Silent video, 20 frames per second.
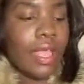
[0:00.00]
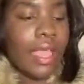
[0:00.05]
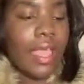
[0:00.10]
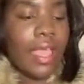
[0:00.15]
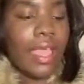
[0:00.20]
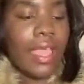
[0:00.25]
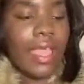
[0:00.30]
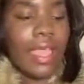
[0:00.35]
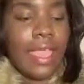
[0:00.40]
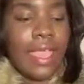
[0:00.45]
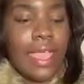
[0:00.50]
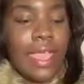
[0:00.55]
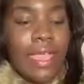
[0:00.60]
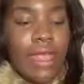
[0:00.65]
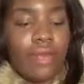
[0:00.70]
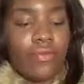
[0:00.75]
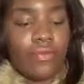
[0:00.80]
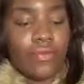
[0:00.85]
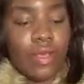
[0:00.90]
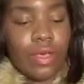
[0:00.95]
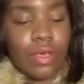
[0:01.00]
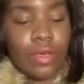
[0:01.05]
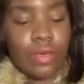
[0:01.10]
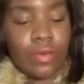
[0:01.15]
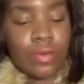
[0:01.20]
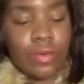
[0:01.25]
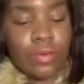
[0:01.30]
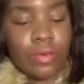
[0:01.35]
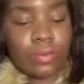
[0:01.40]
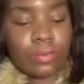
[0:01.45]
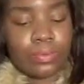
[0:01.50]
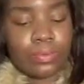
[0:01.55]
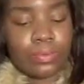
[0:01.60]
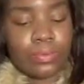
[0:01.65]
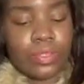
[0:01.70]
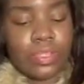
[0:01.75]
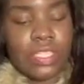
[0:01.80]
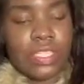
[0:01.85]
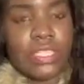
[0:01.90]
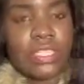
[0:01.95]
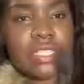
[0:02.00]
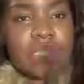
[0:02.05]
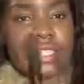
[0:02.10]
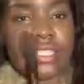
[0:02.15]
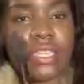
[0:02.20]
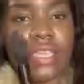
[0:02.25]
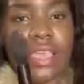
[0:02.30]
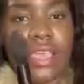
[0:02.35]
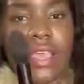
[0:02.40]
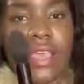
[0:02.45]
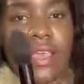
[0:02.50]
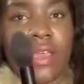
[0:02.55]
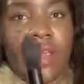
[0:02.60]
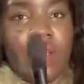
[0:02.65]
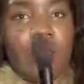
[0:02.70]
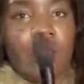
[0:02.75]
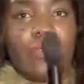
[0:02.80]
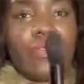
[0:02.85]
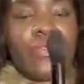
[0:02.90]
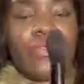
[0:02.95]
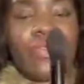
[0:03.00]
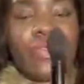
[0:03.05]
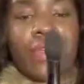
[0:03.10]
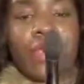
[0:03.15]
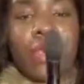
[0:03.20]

I have um this Elf